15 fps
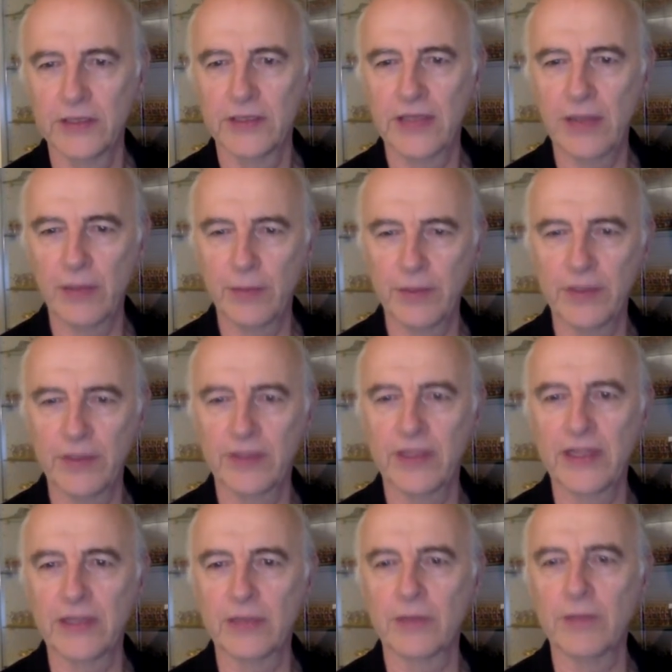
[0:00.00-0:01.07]
That would be the
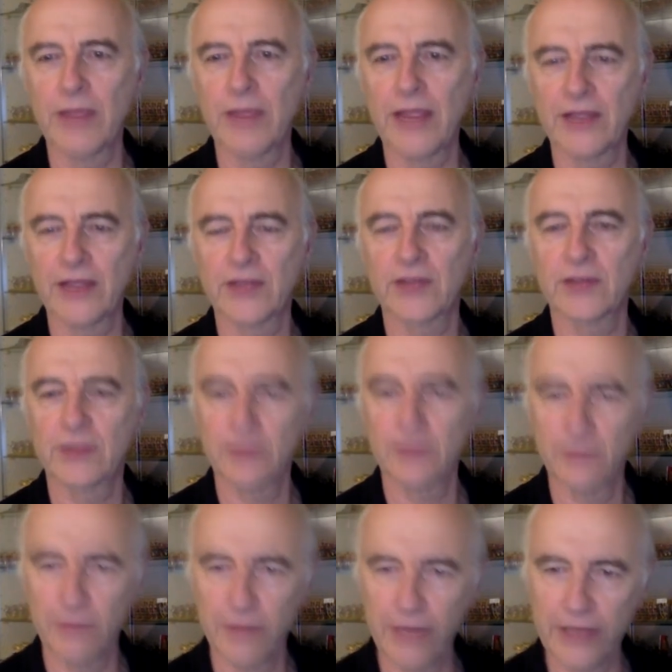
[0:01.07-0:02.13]
thing that would make us
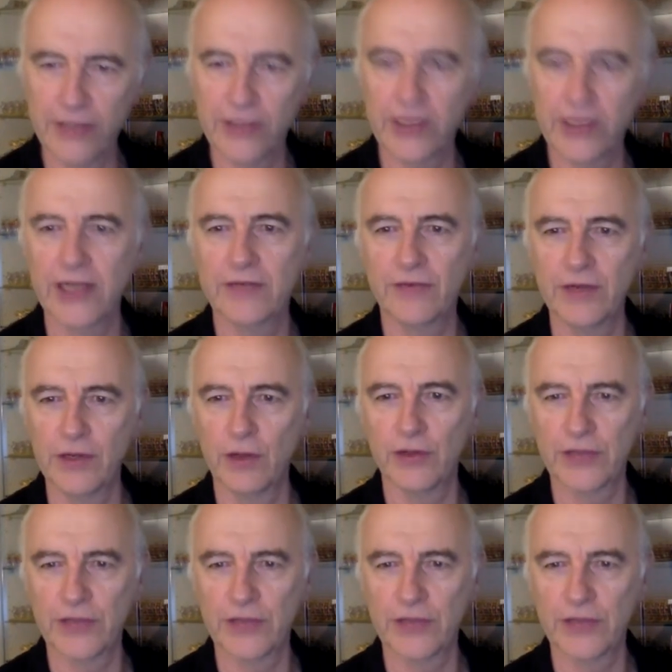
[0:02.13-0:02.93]
legislate for it not to